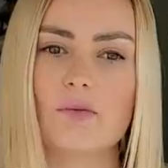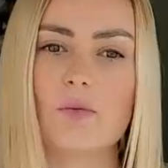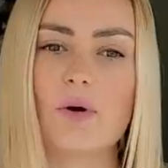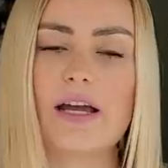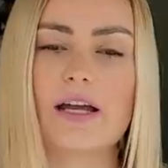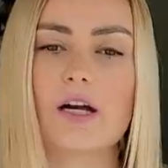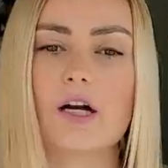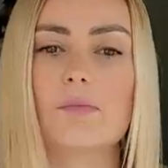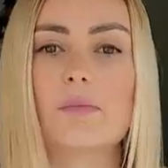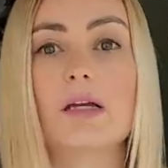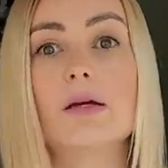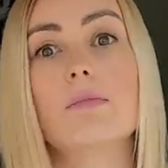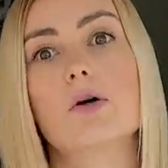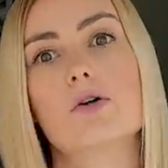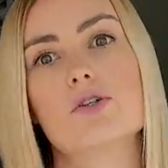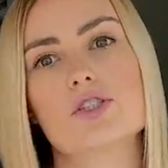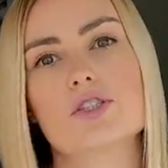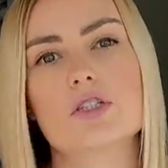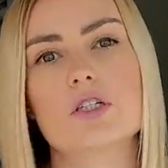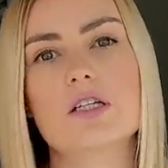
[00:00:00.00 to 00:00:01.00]
weighing on me
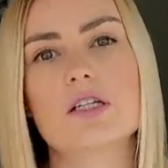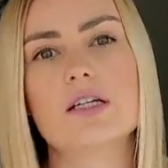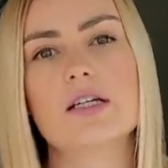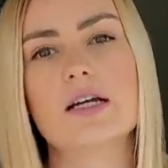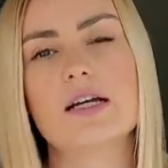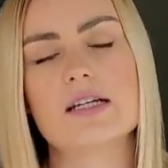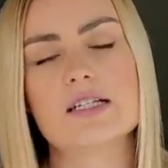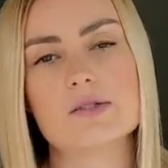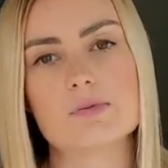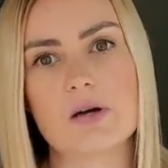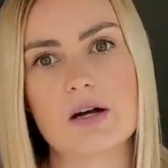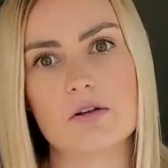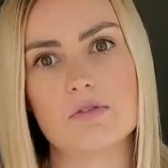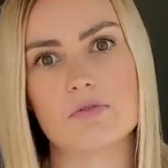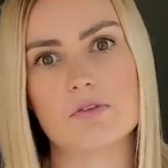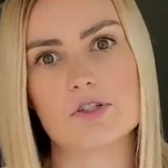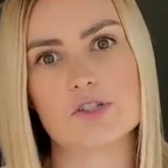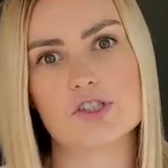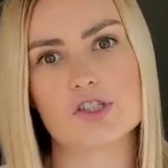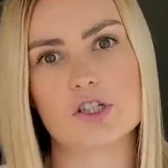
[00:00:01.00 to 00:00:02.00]
emotionally as well,
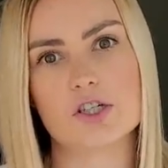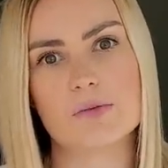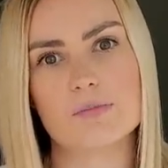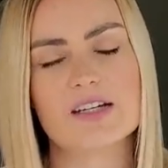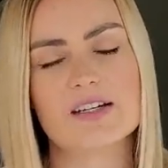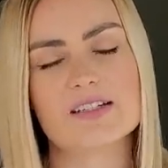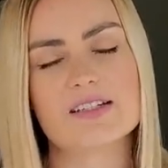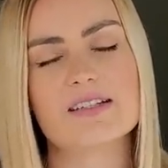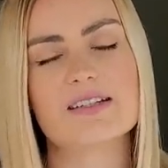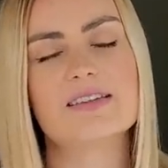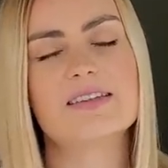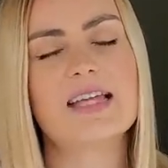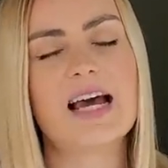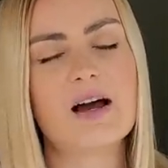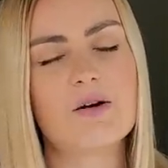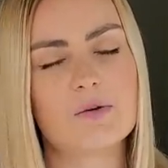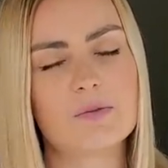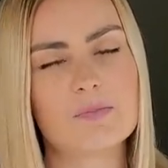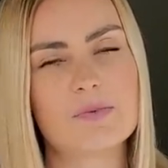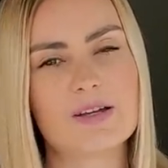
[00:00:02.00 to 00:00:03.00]
for sure. So
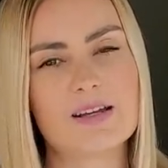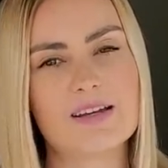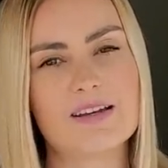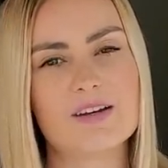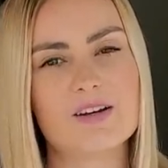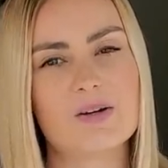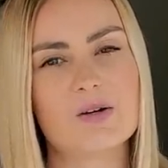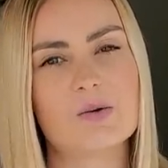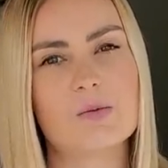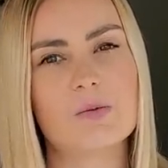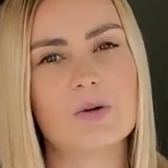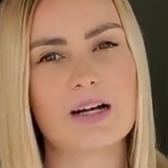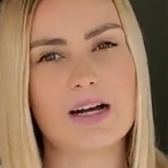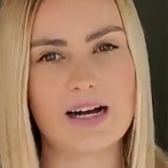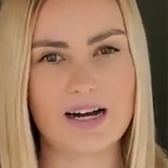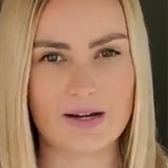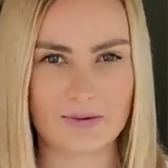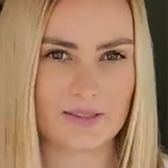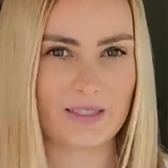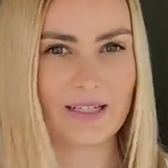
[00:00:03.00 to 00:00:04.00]
that would be what
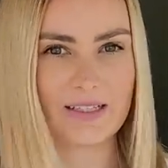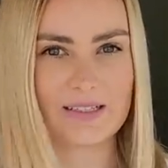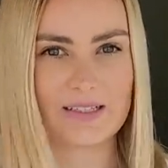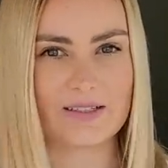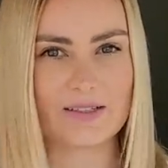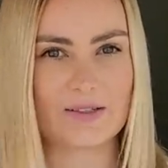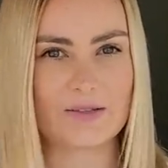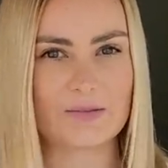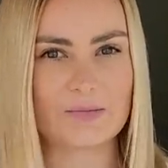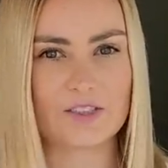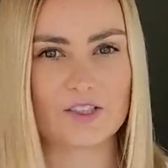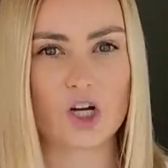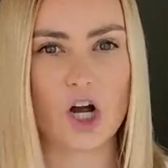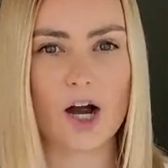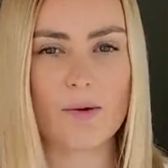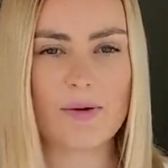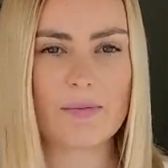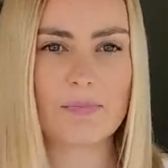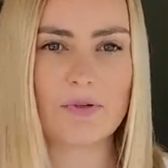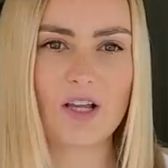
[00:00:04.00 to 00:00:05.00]
I would like to do.
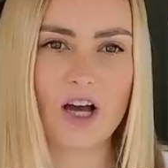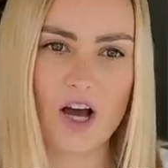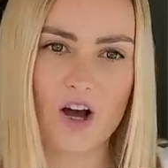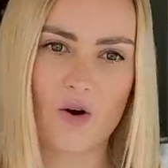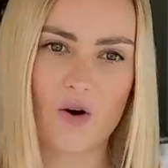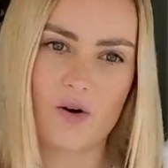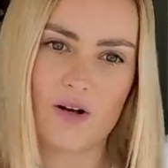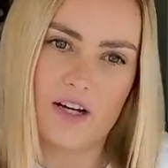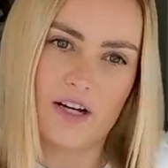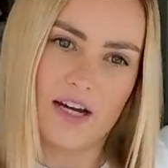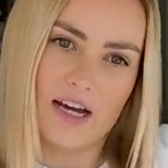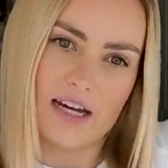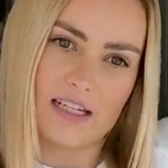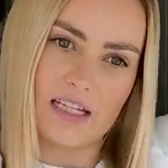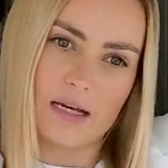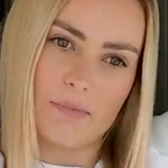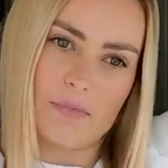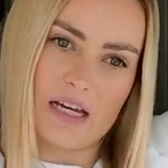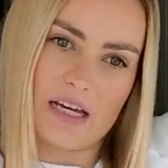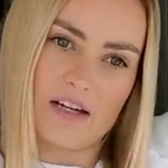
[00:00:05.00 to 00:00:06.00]
Comment below and
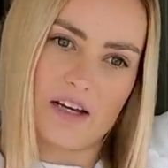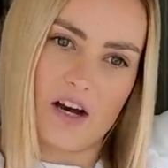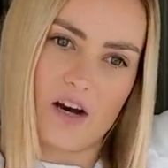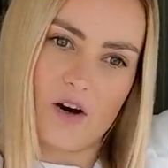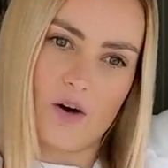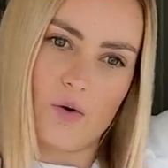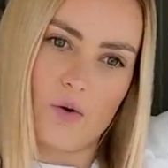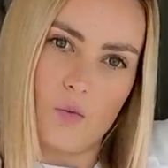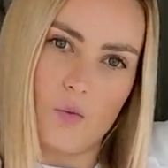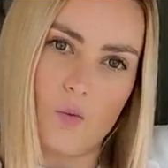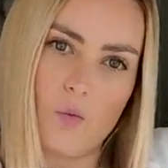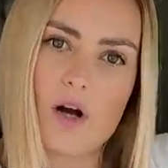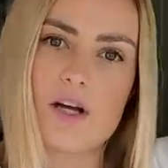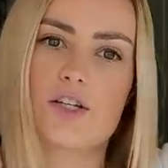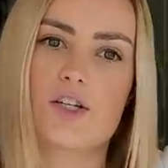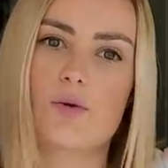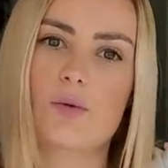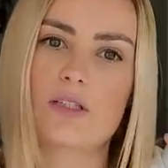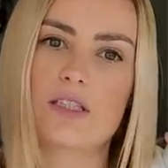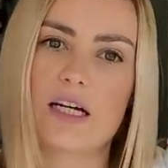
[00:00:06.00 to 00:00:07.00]
let me know what
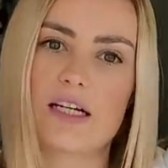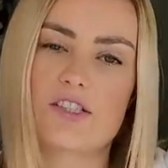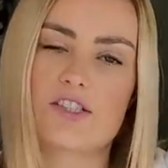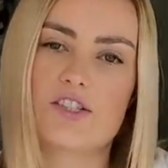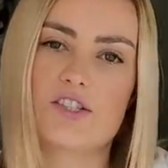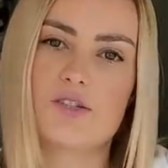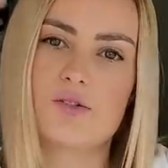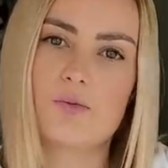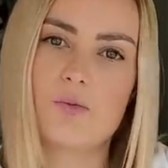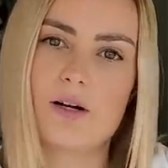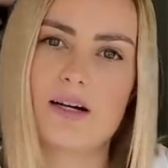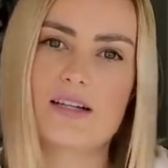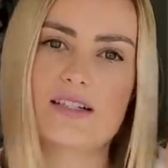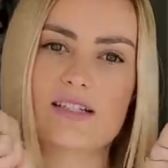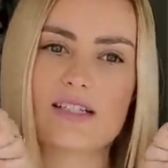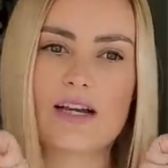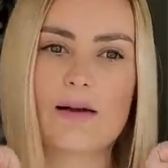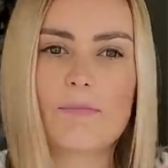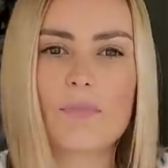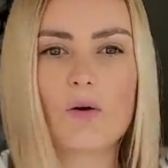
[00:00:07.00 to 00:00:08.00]
you would like to do. What is
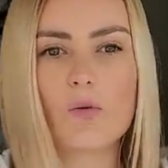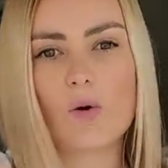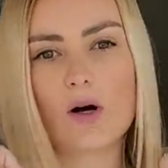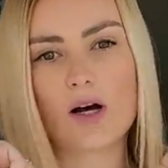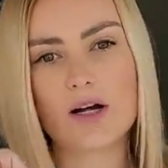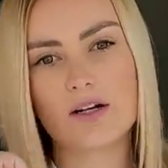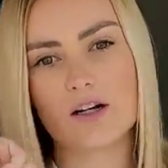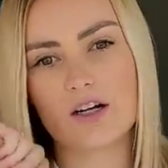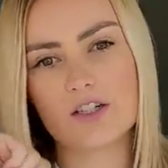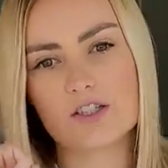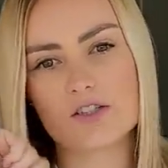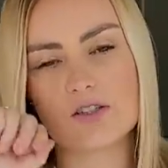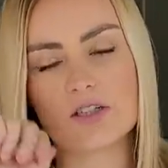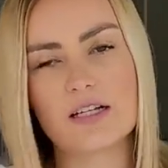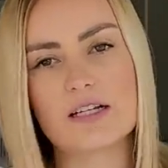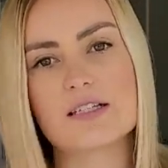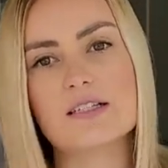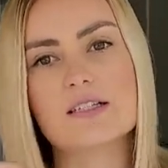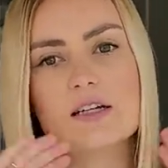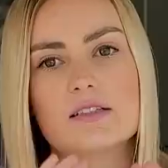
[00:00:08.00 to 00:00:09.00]
number one on your
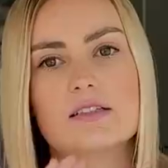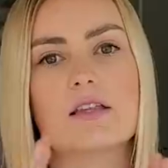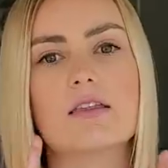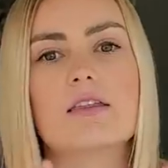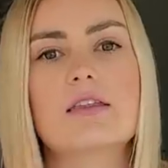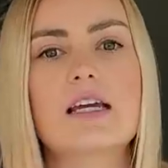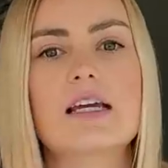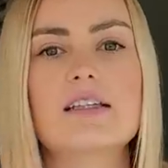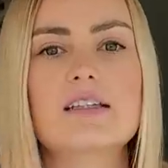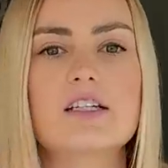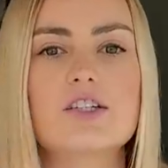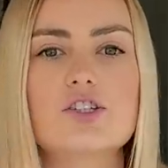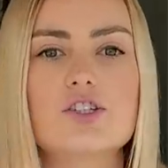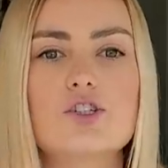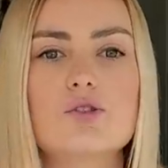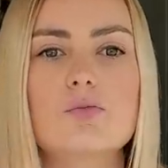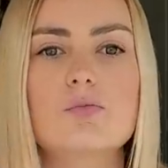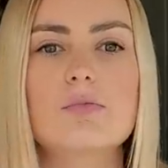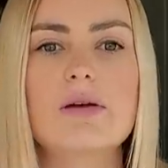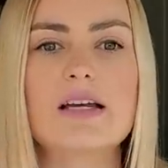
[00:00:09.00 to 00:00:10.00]
list? The thing that
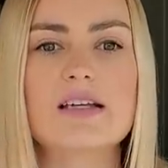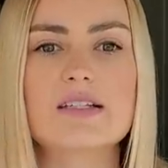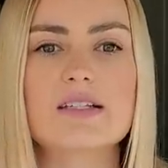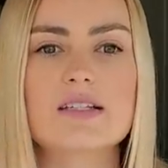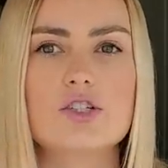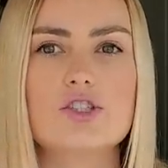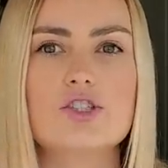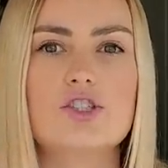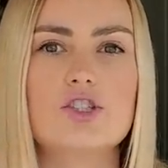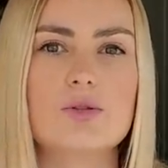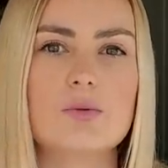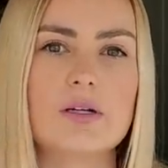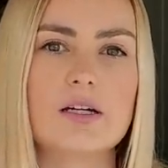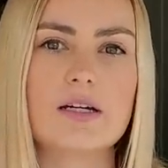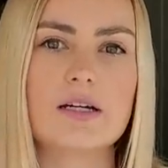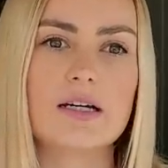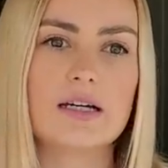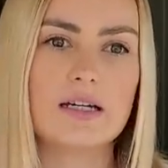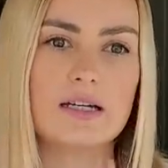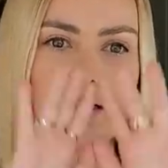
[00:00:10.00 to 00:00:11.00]
you miss
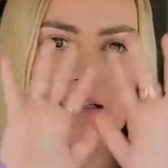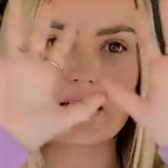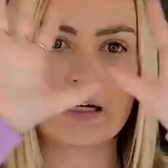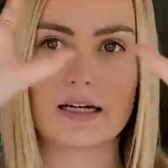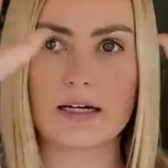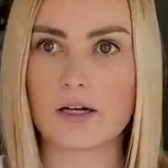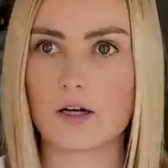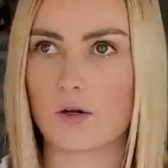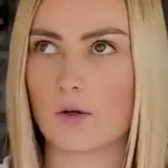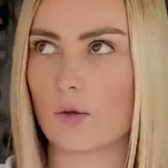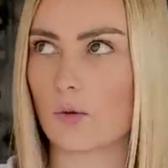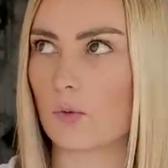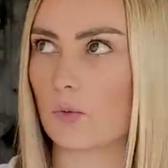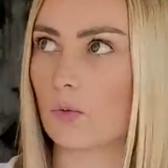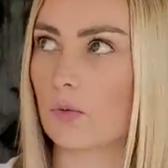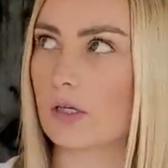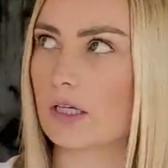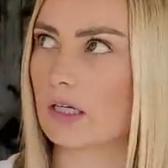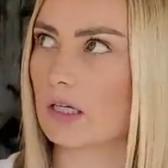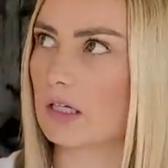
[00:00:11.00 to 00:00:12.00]
doing in like
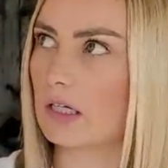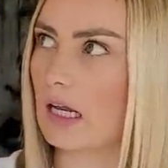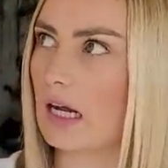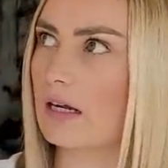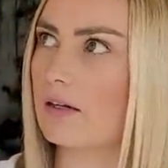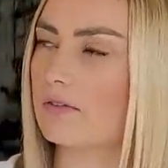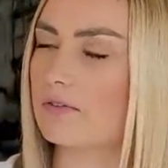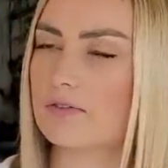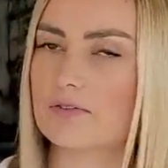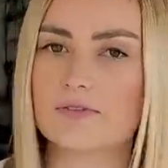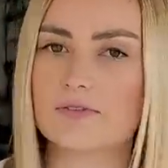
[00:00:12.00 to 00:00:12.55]
real life.